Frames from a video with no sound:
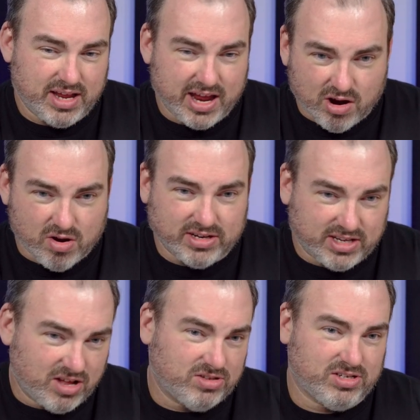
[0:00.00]
Aaron
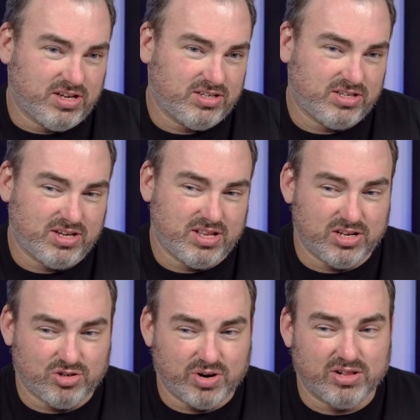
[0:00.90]
tells us
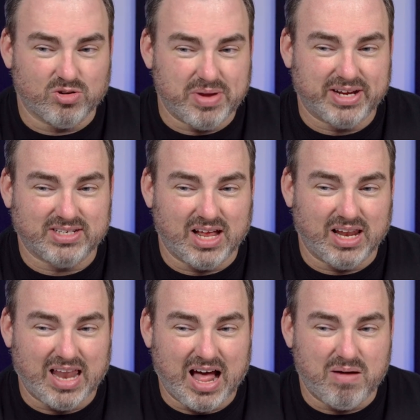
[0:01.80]
the trailer makes a
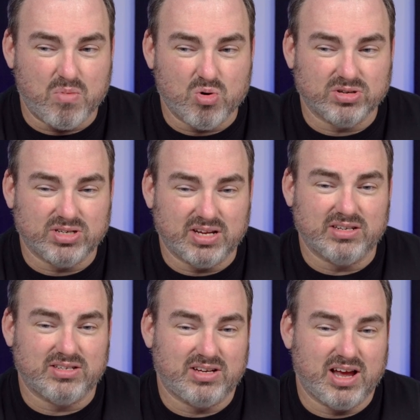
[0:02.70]
lot more
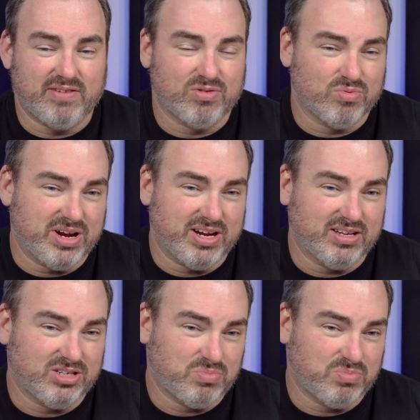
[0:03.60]
sense after reading this